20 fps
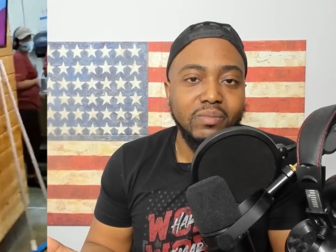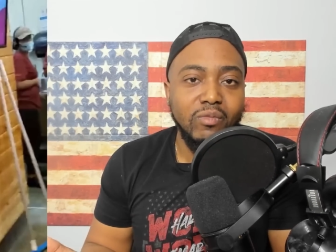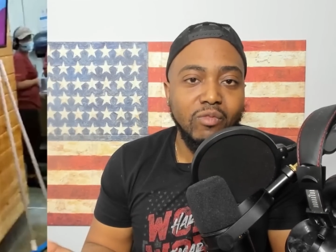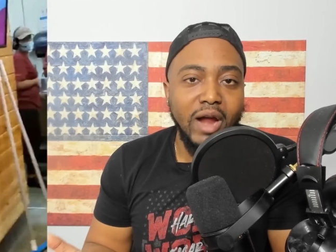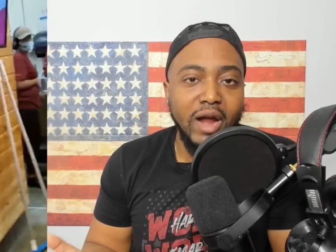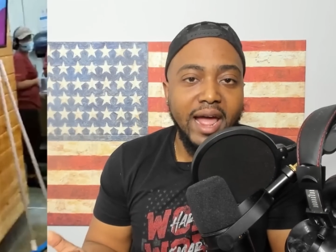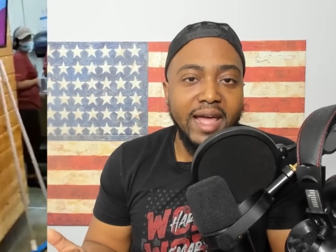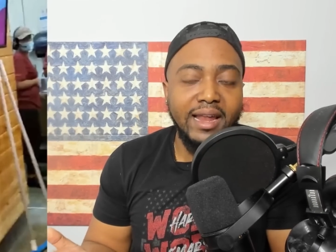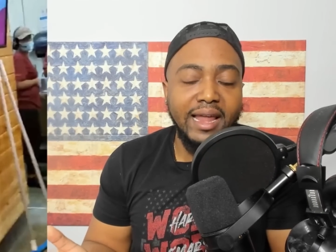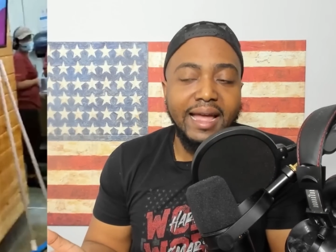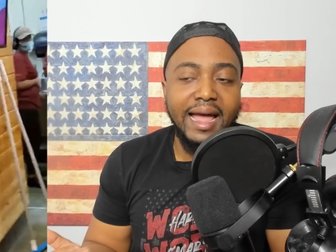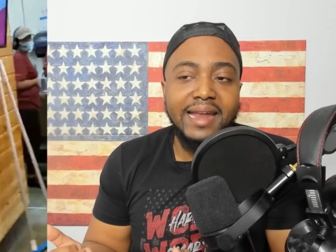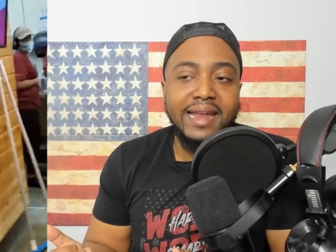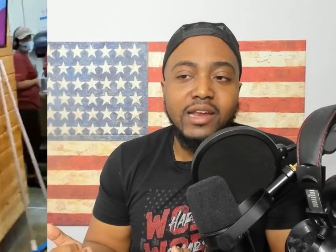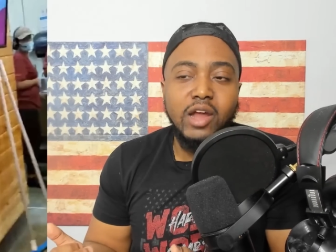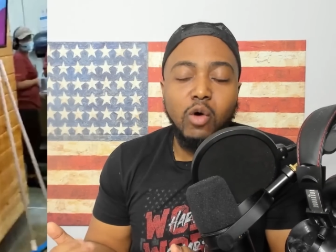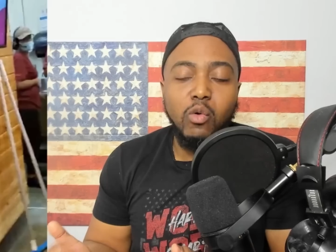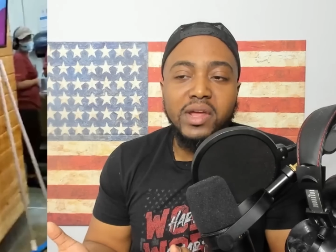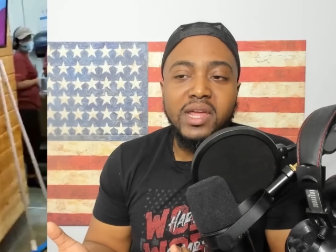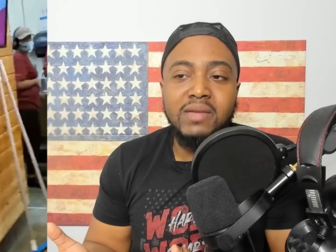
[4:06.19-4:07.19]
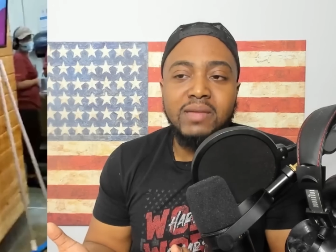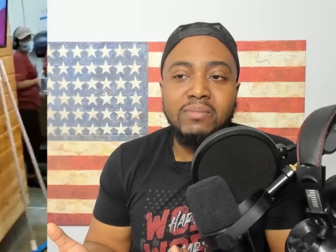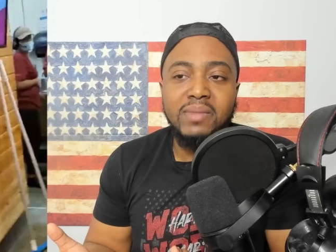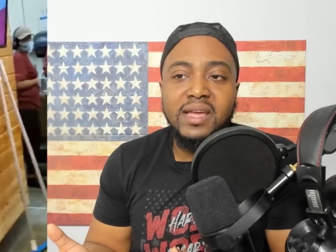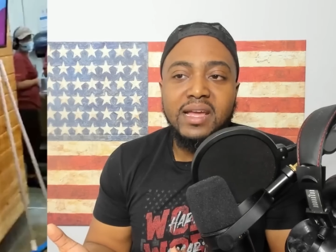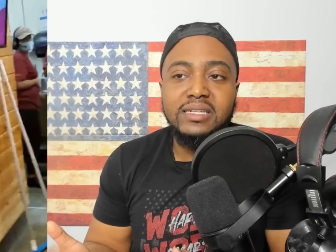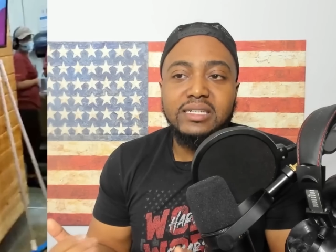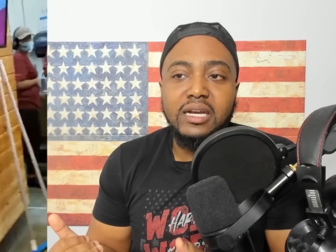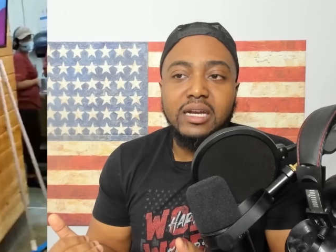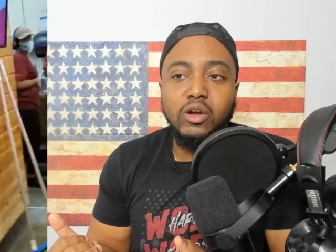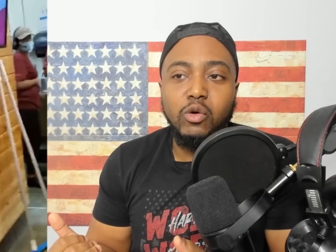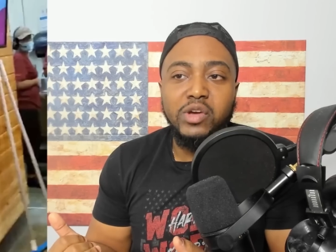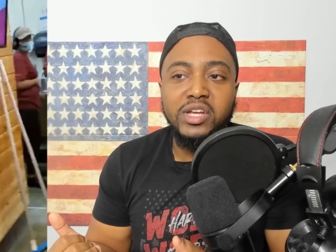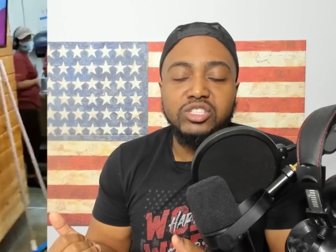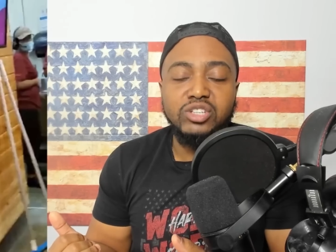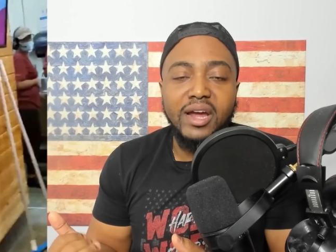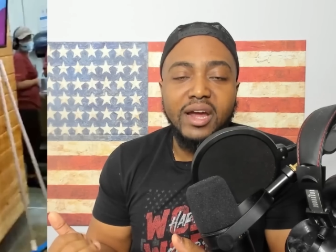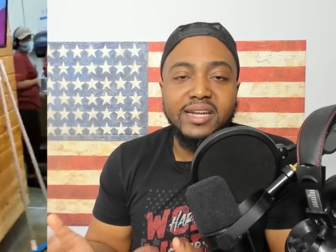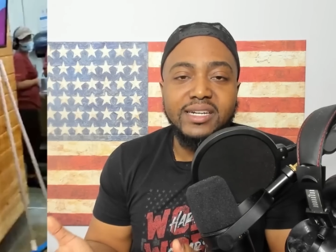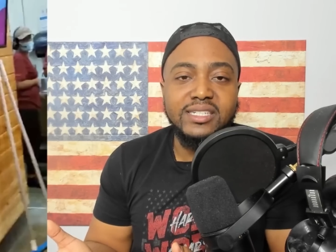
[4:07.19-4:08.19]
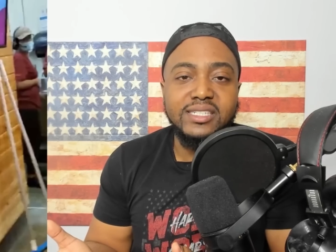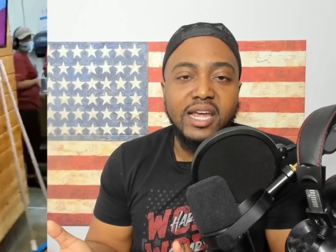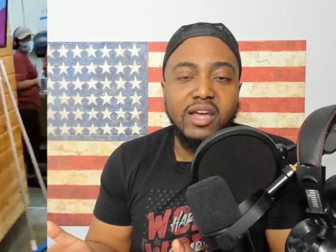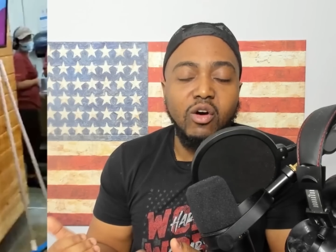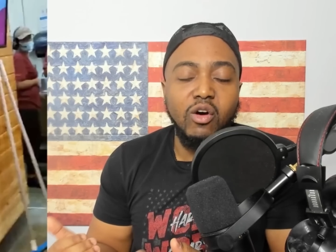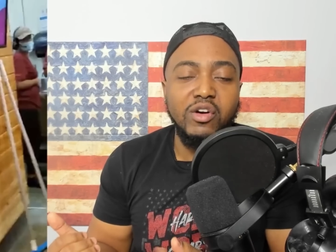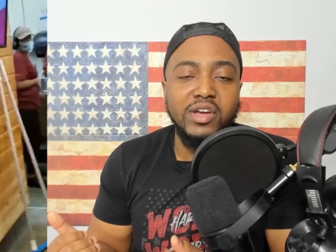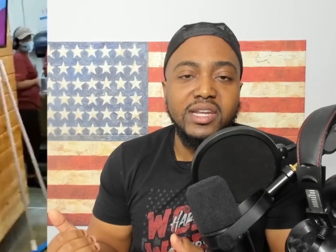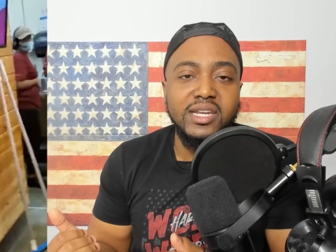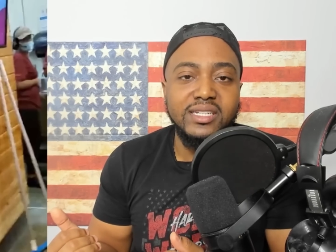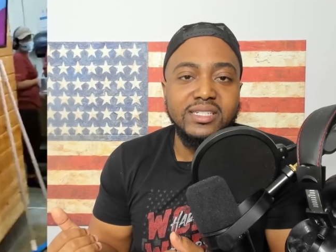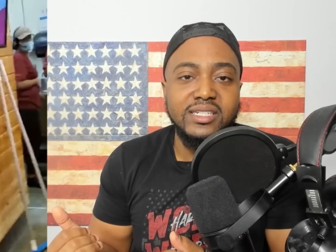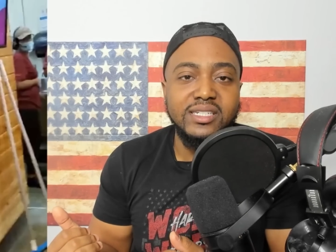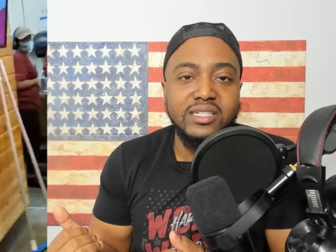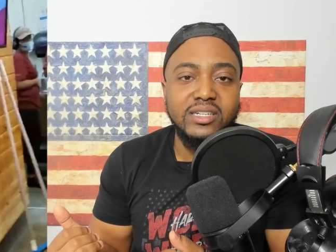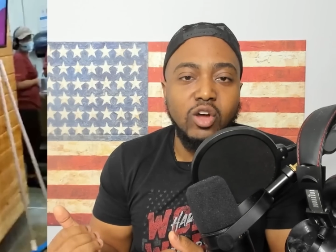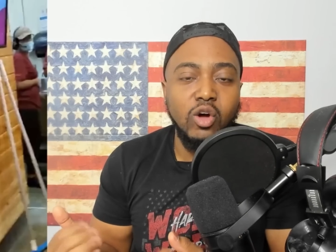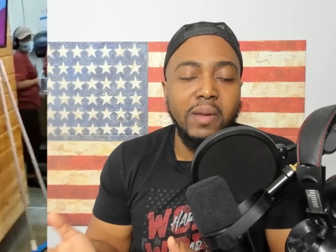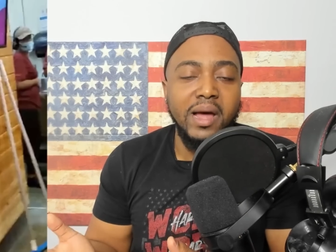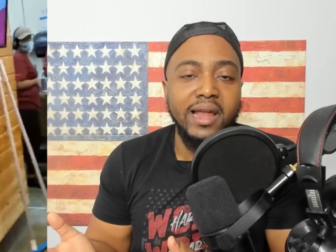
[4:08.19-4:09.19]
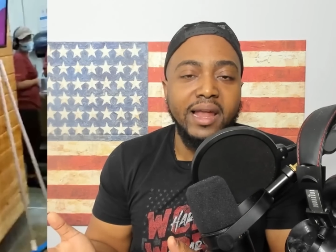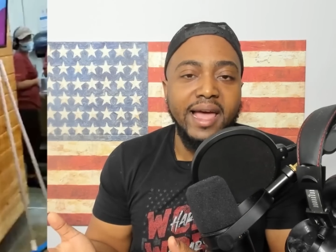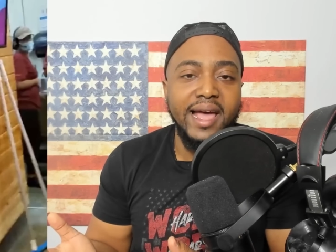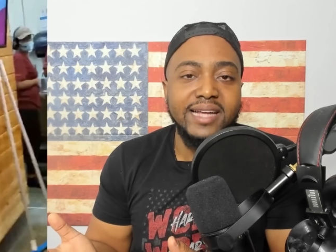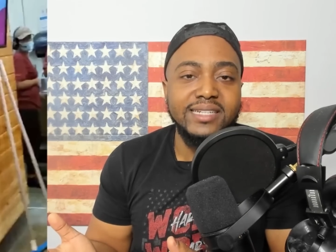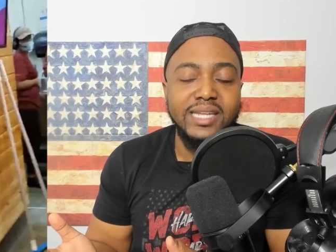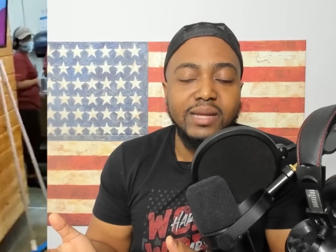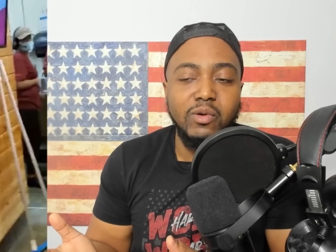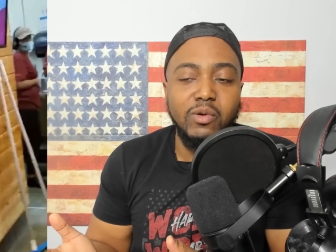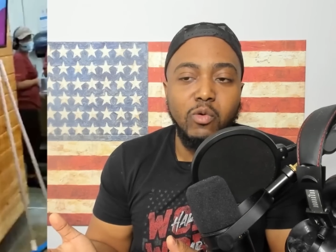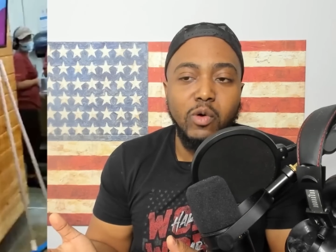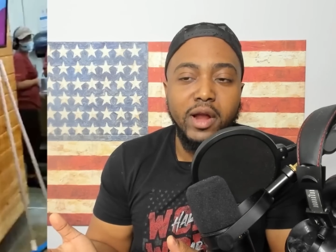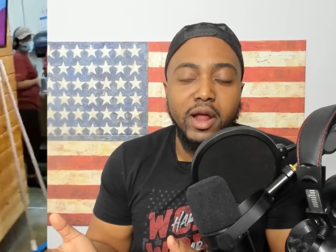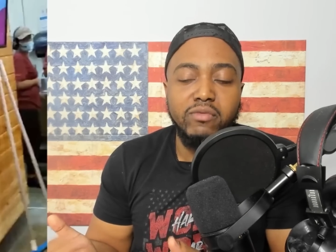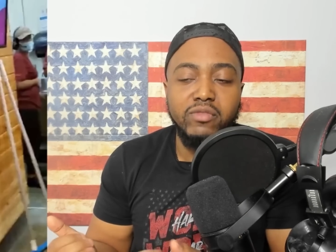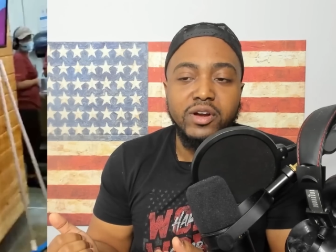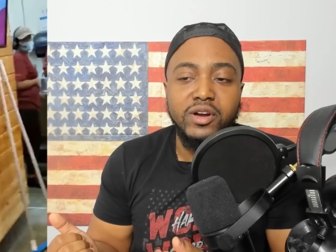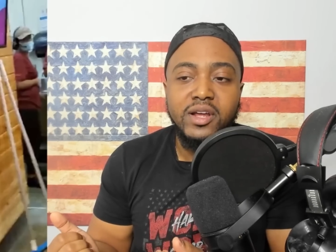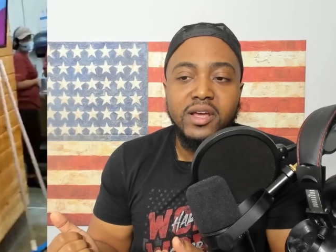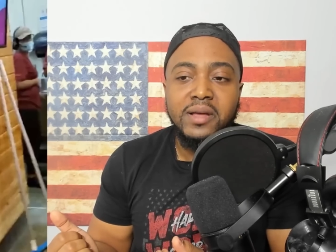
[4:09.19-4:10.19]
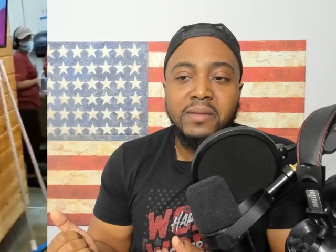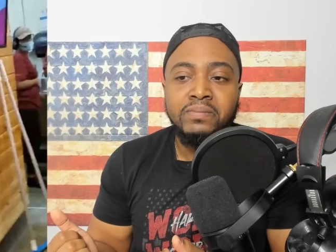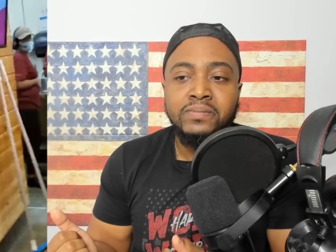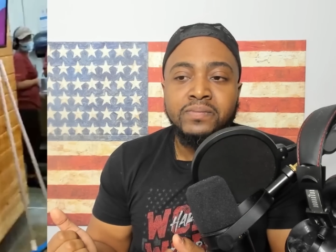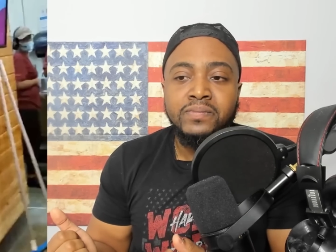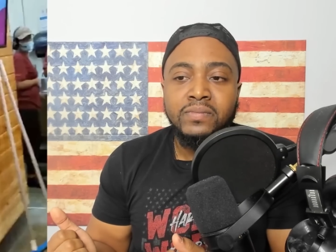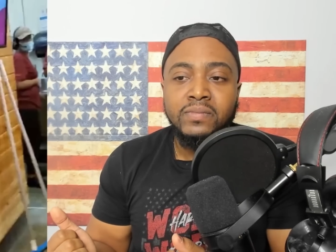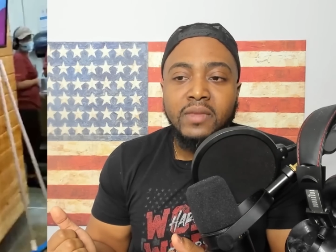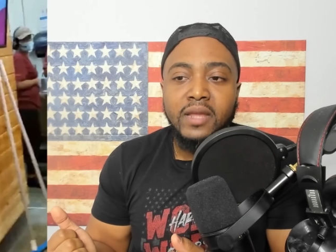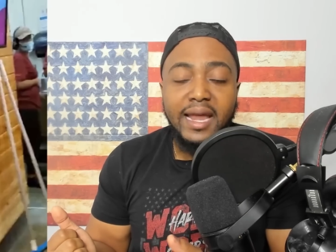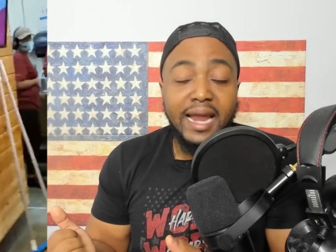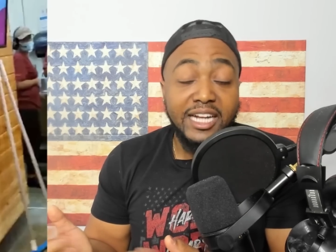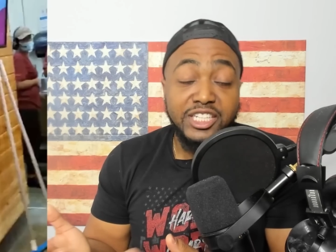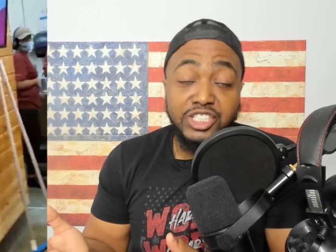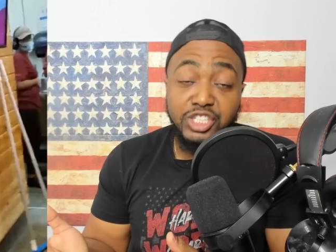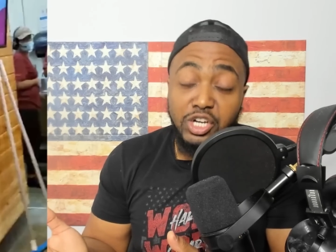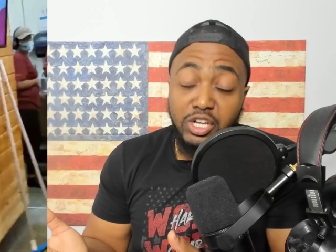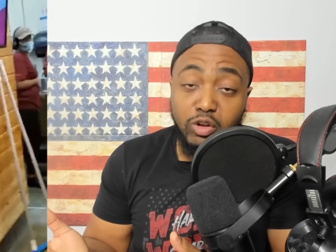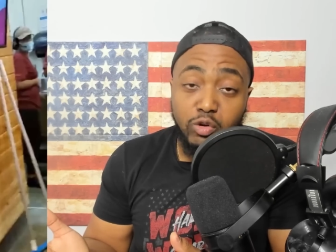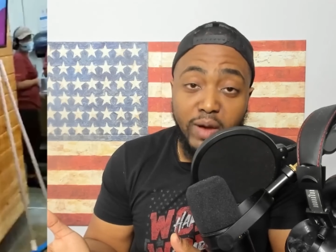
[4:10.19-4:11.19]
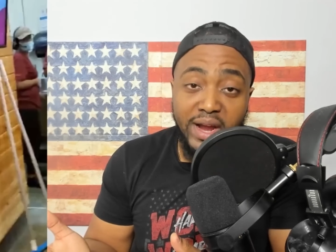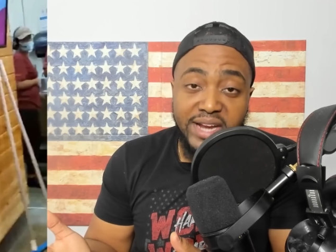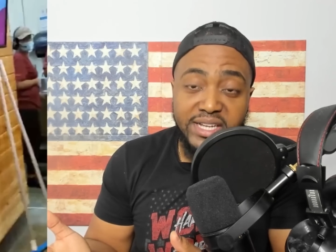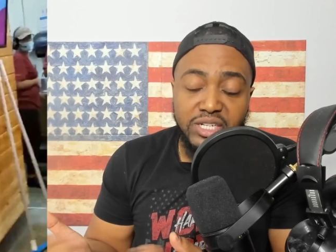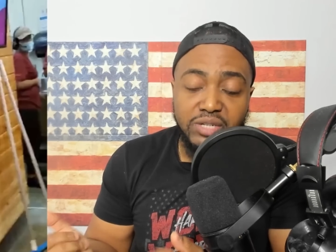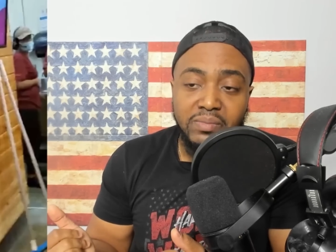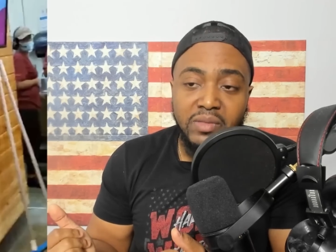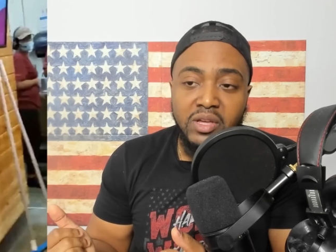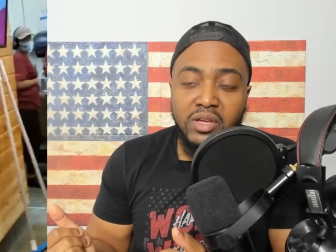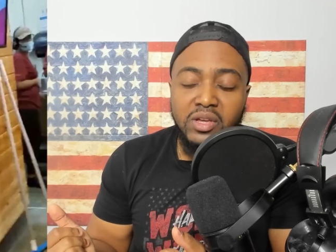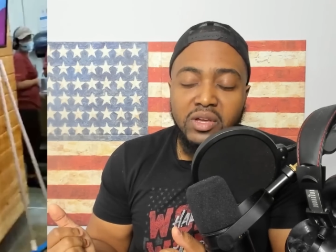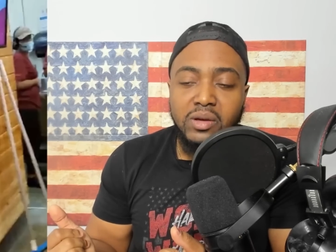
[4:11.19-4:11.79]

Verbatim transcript: Right, like I know what he means. I know what he's trying to say. Oh, he doesn't know my last name or whatever, and I should correct him.